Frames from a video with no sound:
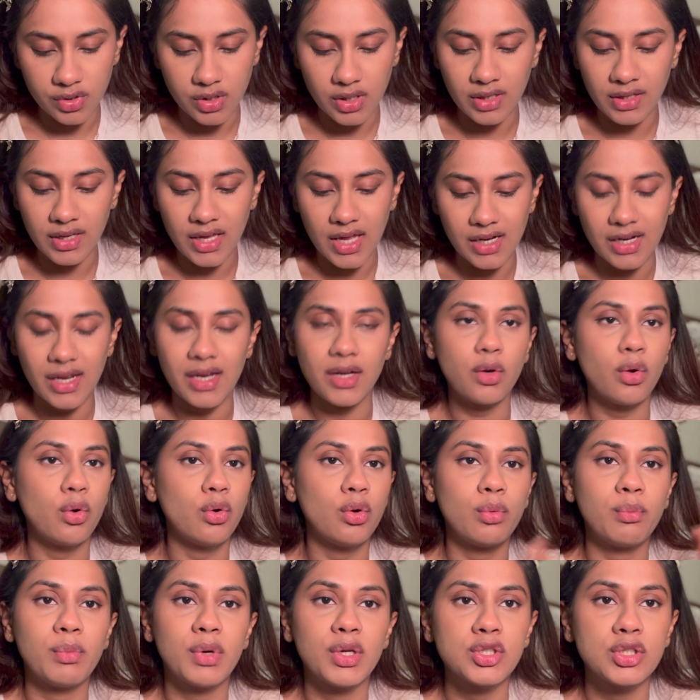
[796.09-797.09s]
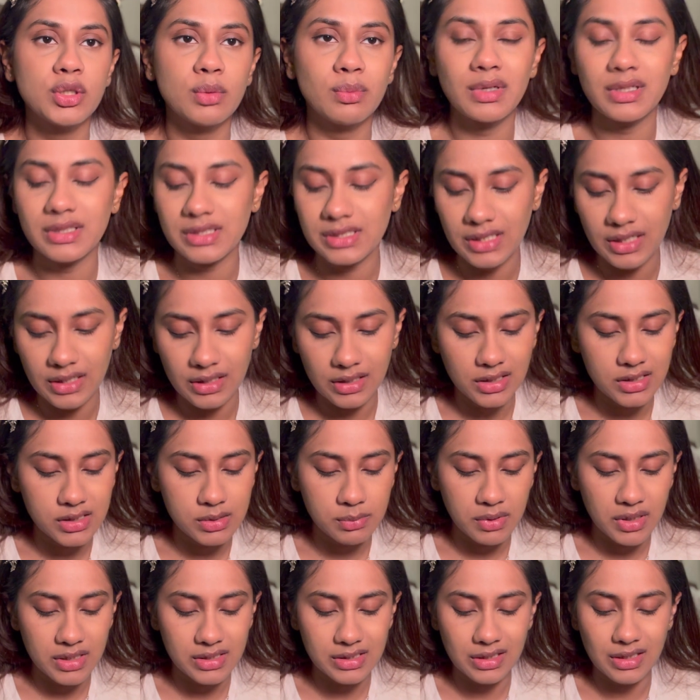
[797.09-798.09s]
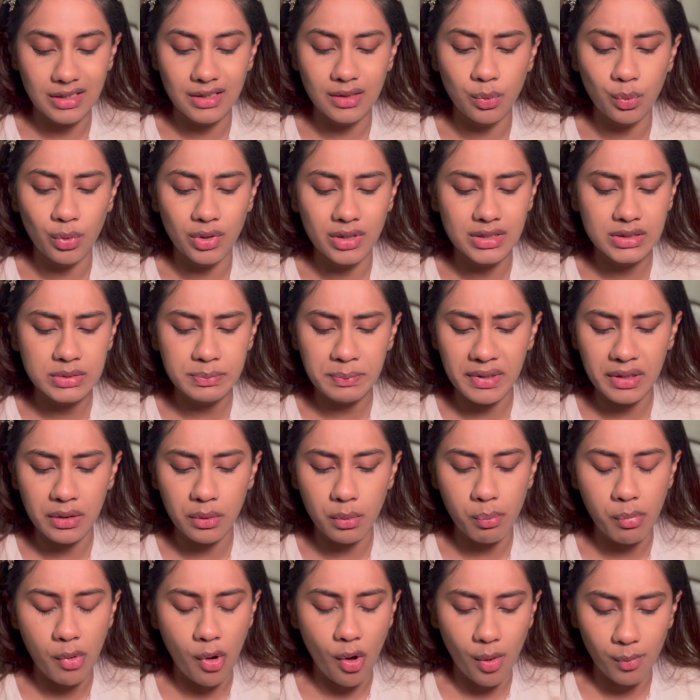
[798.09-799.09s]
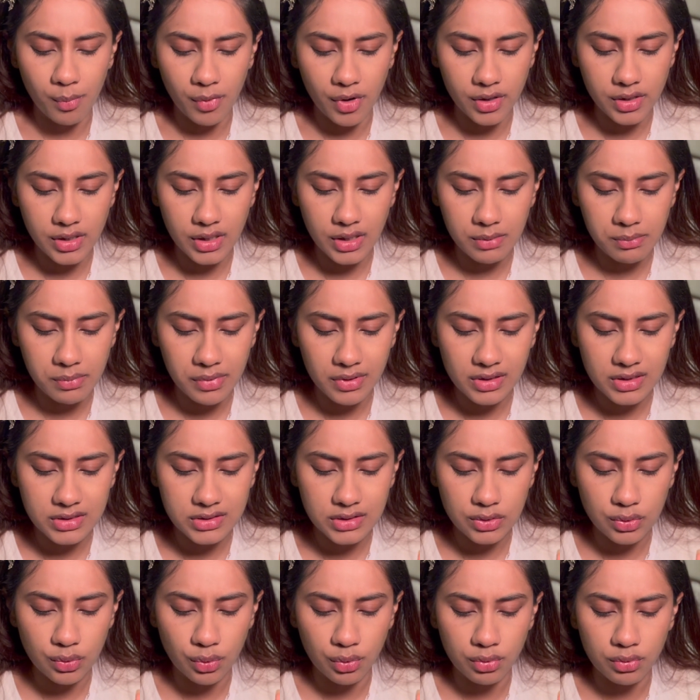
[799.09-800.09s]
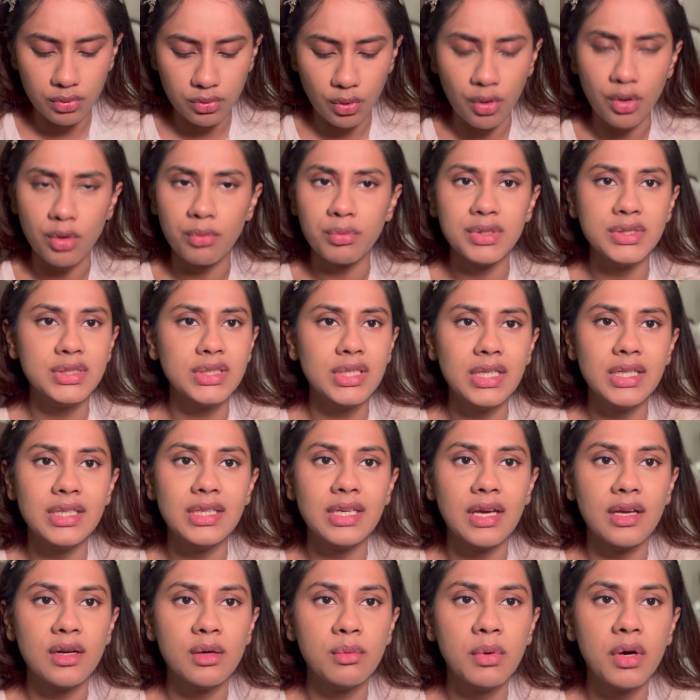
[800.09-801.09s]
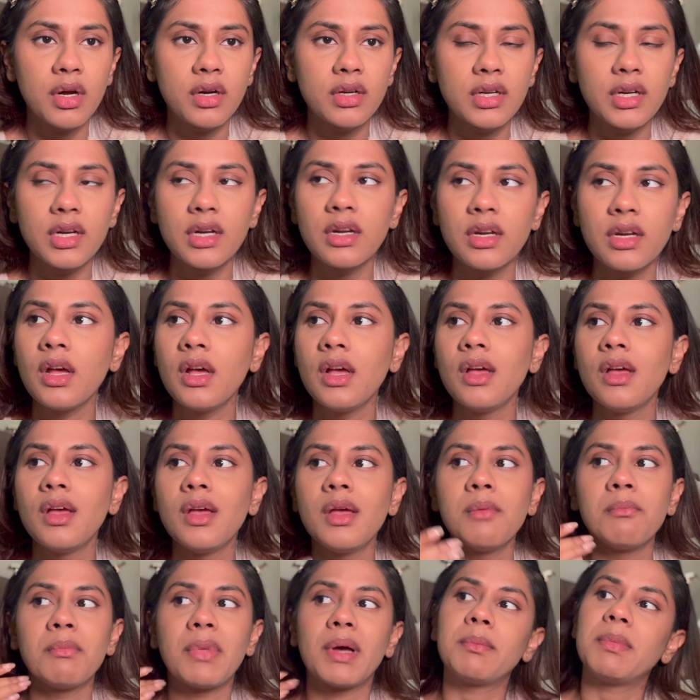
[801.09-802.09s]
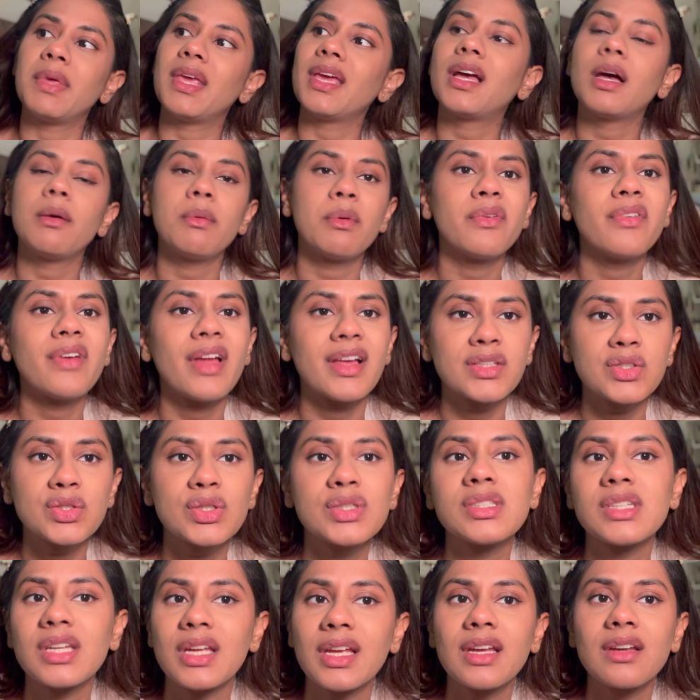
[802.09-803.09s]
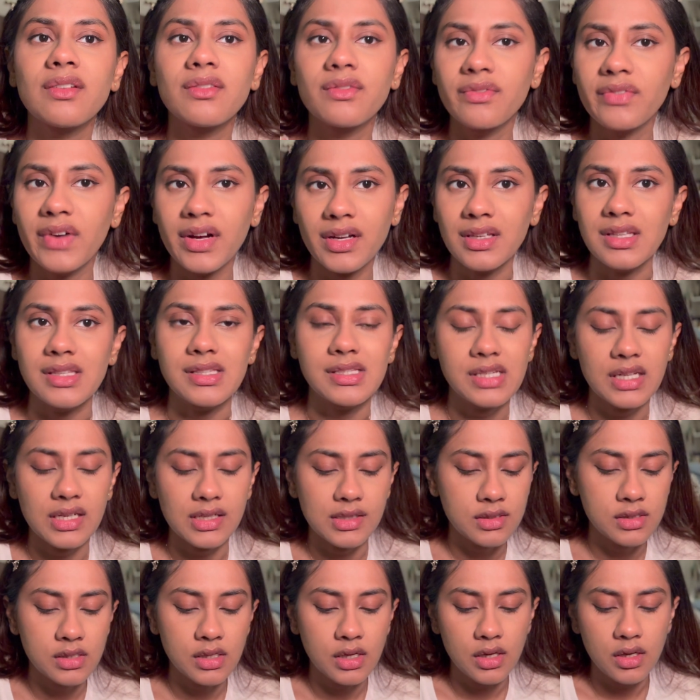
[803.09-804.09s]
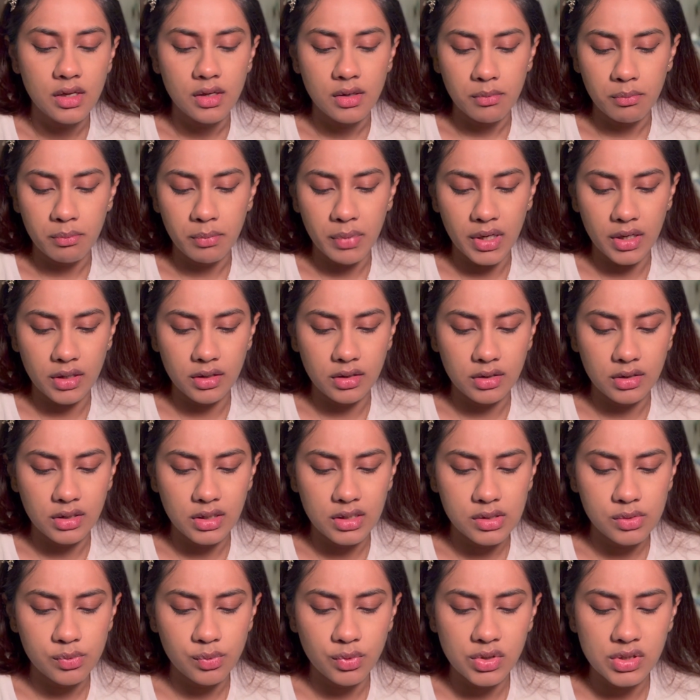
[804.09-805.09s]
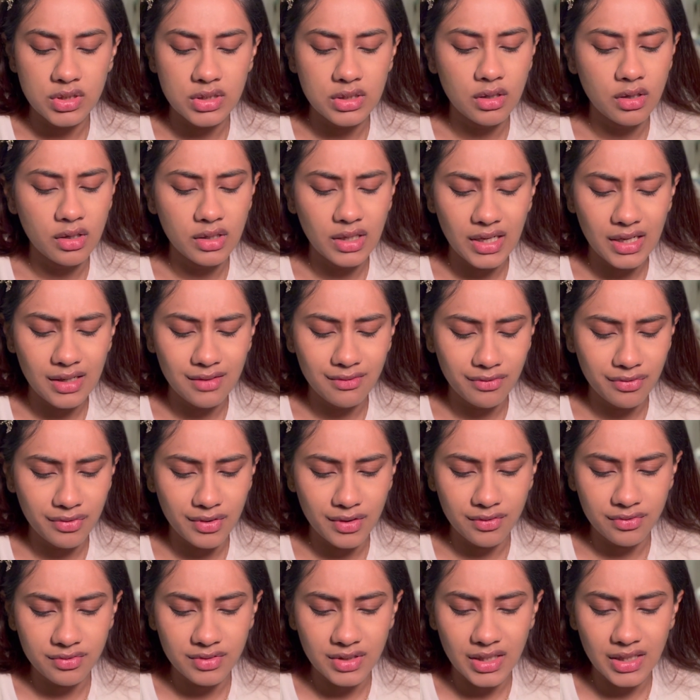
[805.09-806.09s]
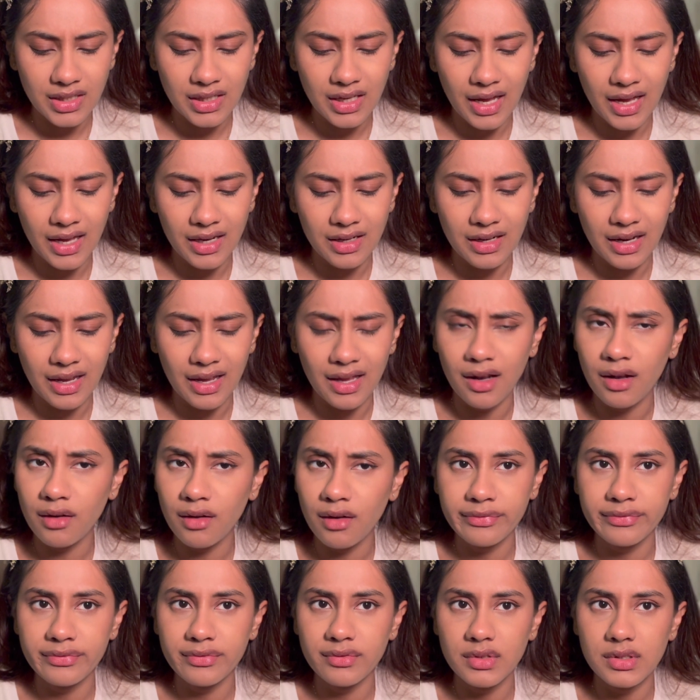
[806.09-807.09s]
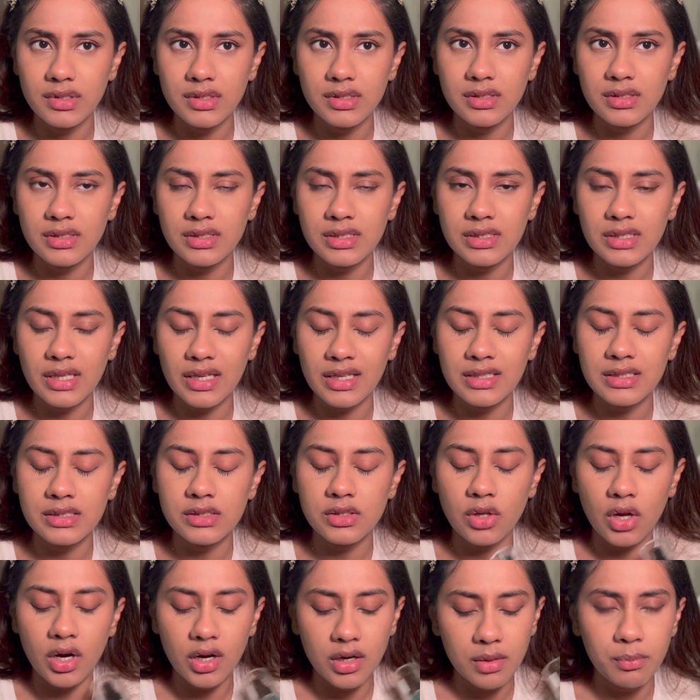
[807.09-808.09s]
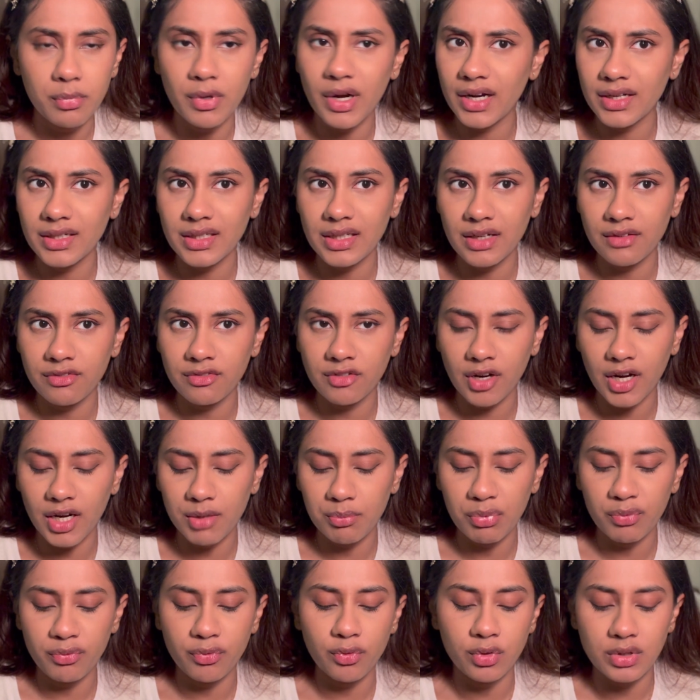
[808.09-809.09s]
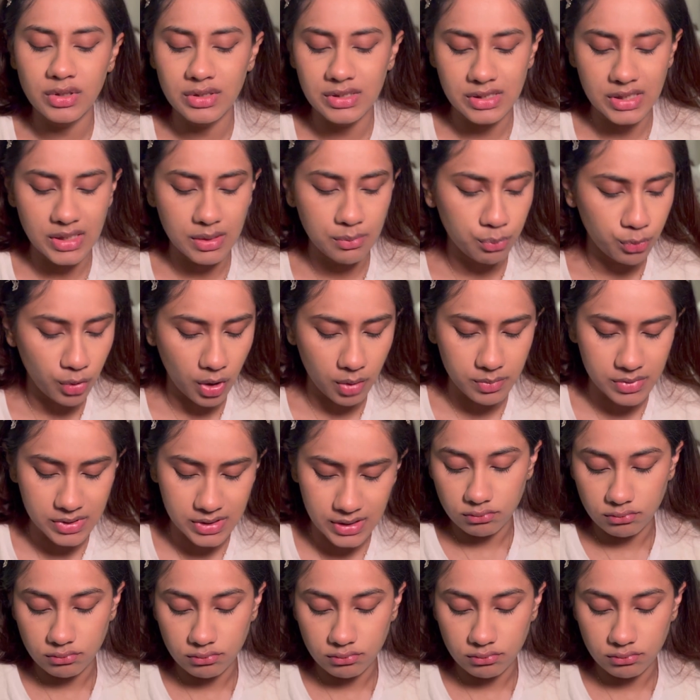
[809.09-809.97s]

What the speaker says: Again, I don't know much about setting sprays and I don't want to spend a bomb on it because I don't always really care about it. My makeup, if it has to stay, it fucking stays. But this was $13.50 and e.l.f. is not a brand that I've tried before. It seemed promising.